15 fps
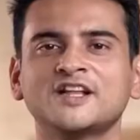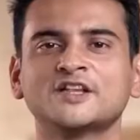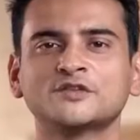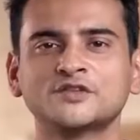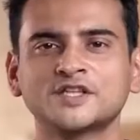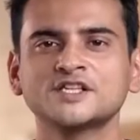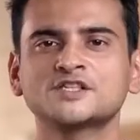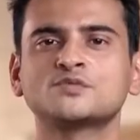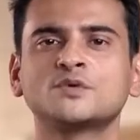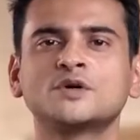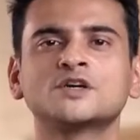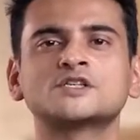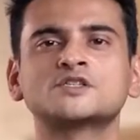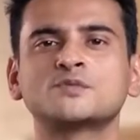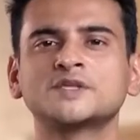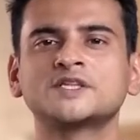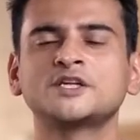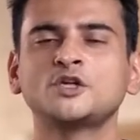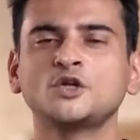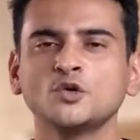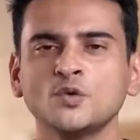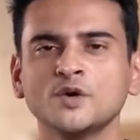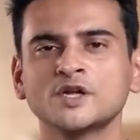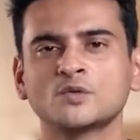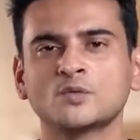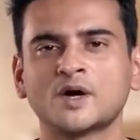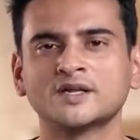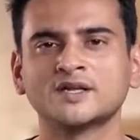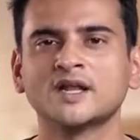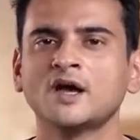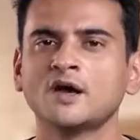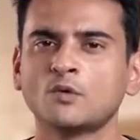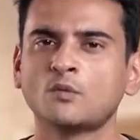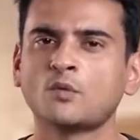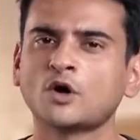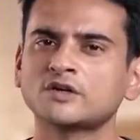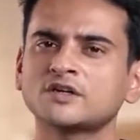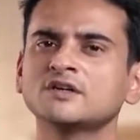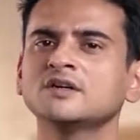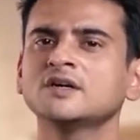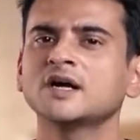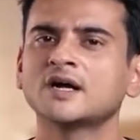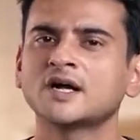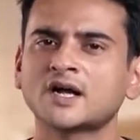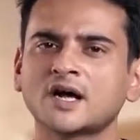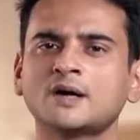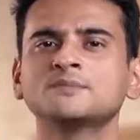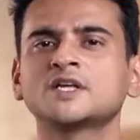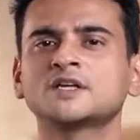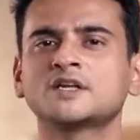Now this works with the 2-in-1 water come the